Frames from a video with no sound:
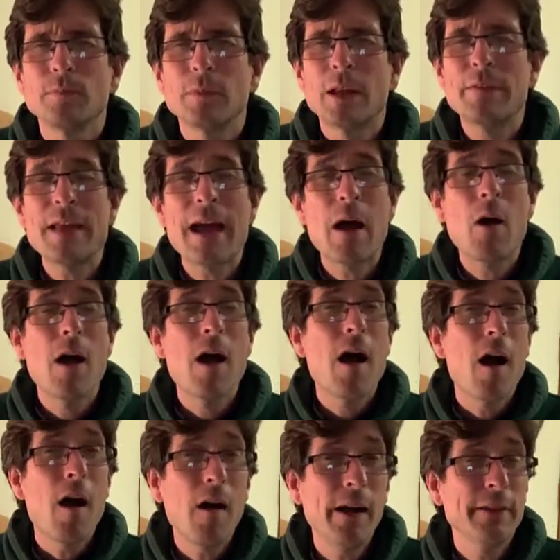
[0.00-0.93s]
Now,
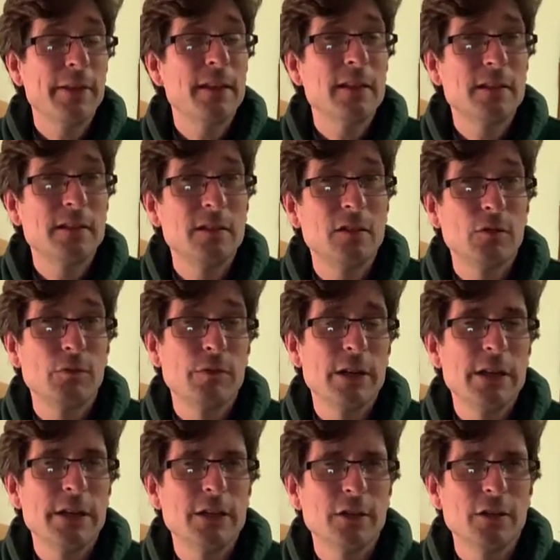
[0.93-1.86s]
I think this is a
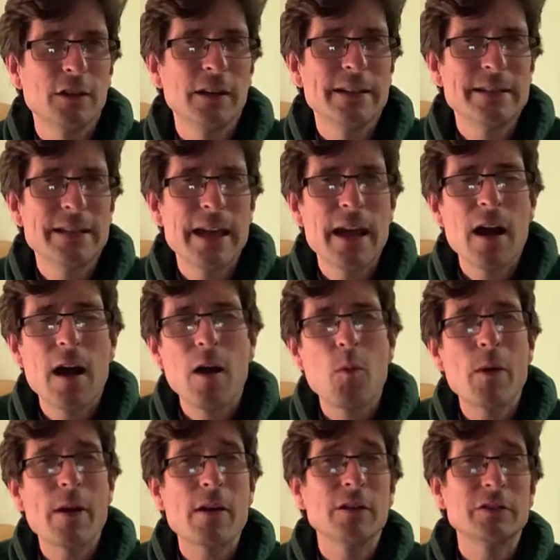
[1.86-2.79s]
really good idea.
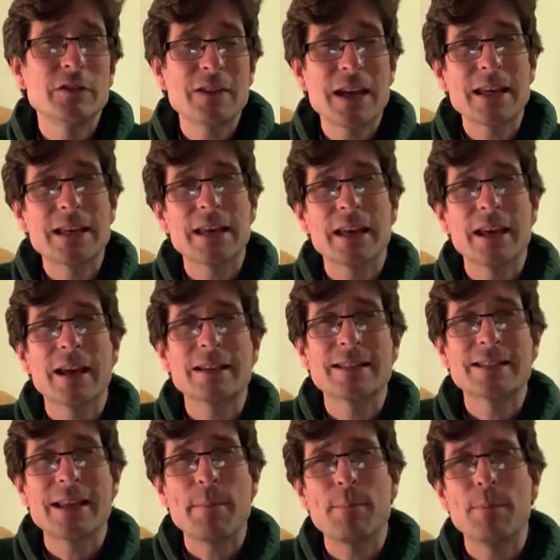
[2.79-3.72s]
When I was taking
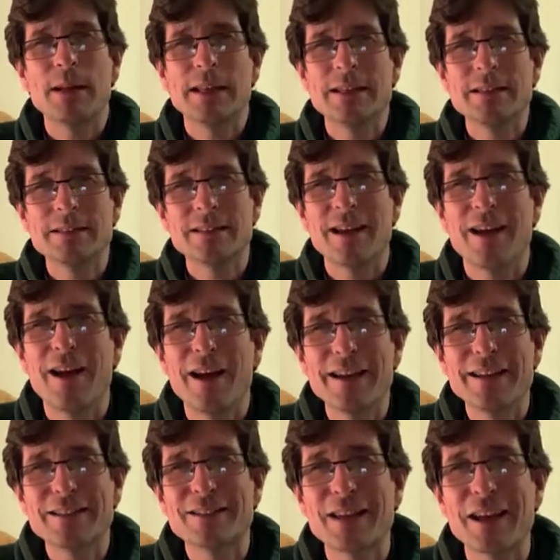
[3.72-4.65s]
assemblies
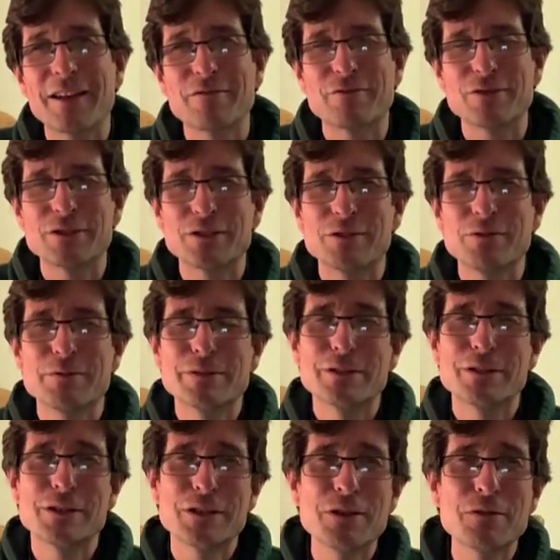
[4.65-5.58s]
in secondary schools
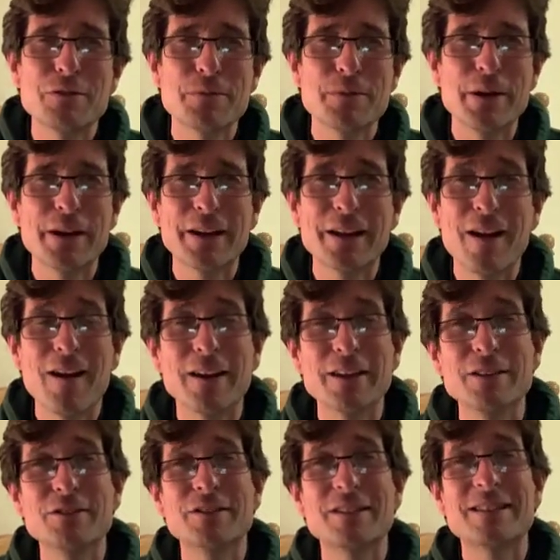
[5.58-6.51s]
as a youth worker, I
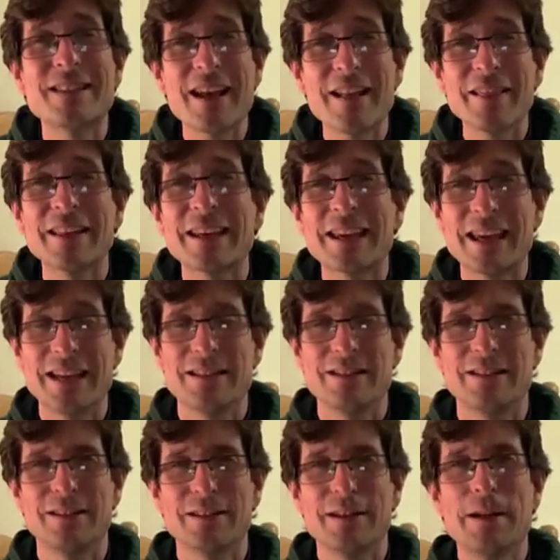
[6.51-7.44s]
used to tell the
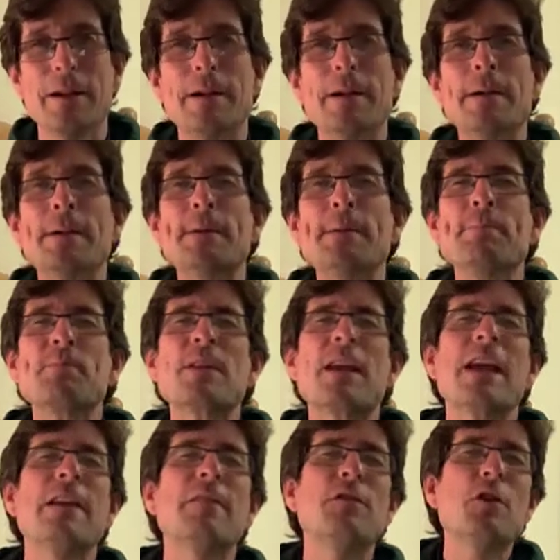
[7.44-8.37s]
kids,
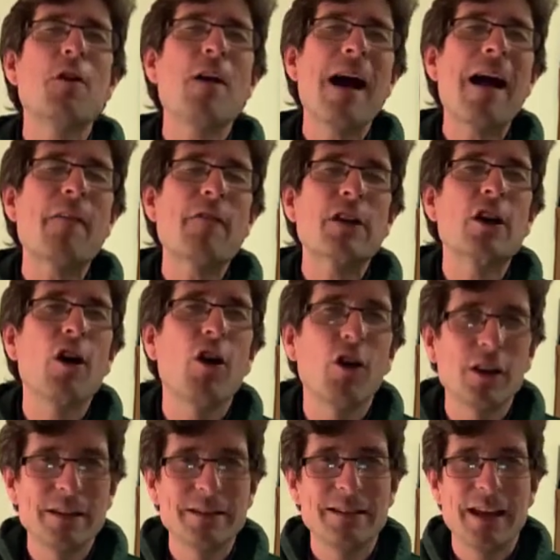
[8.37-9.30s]
if you're having a
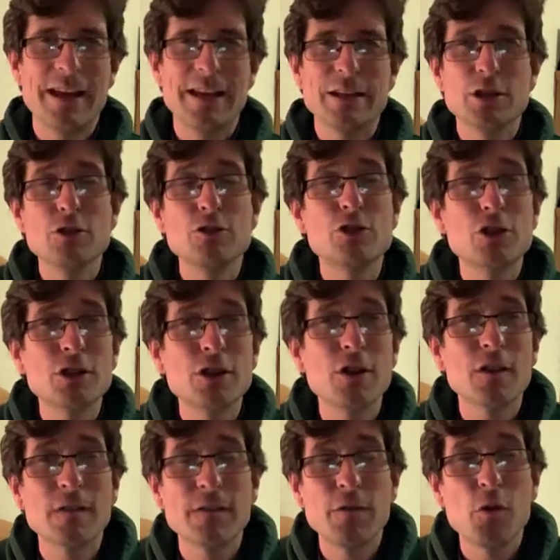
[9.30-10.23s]
holiday, you should
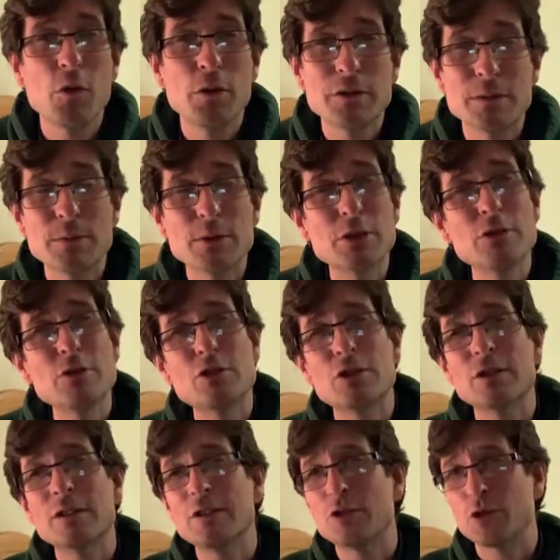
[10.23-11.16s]
look forward to them and you
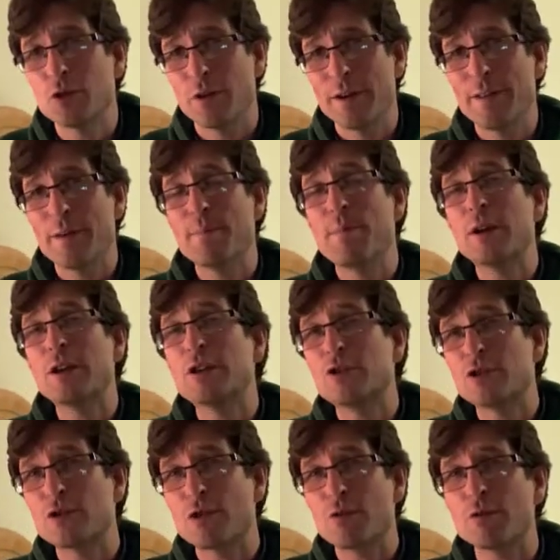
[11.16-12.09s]
should enjoy them, but you
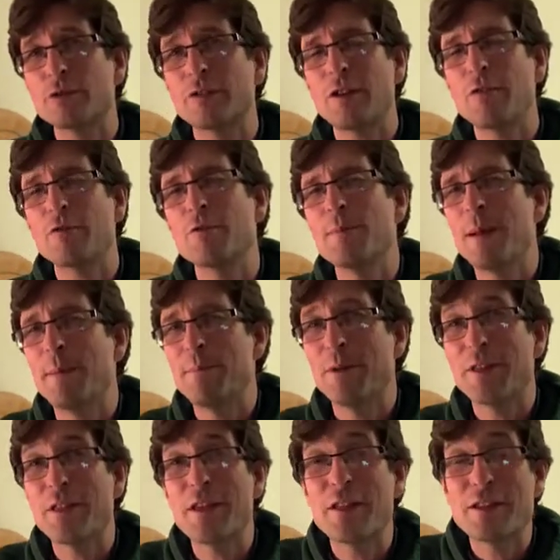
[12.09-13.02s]
should also
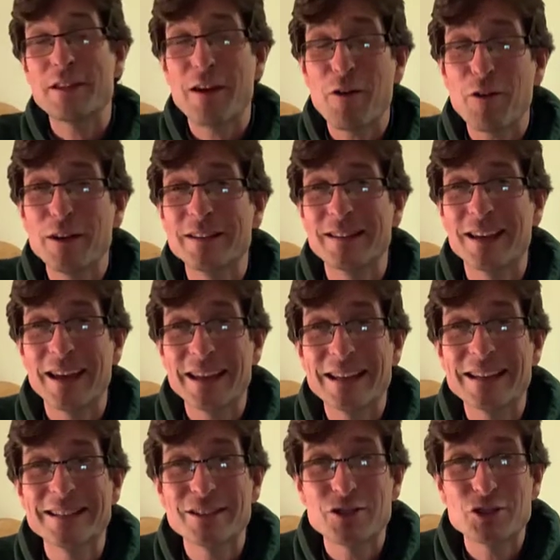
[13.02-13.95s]
remember that the holiday
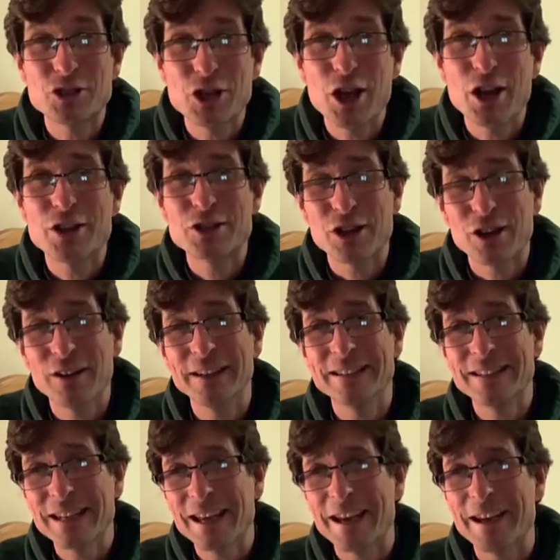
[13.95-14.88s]
is a church
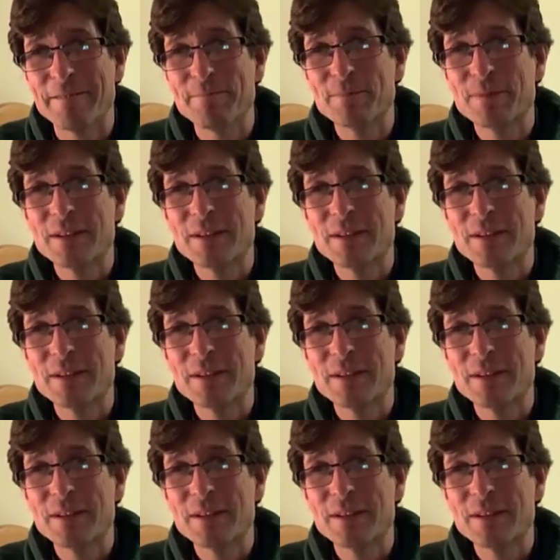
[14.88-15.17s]
idea.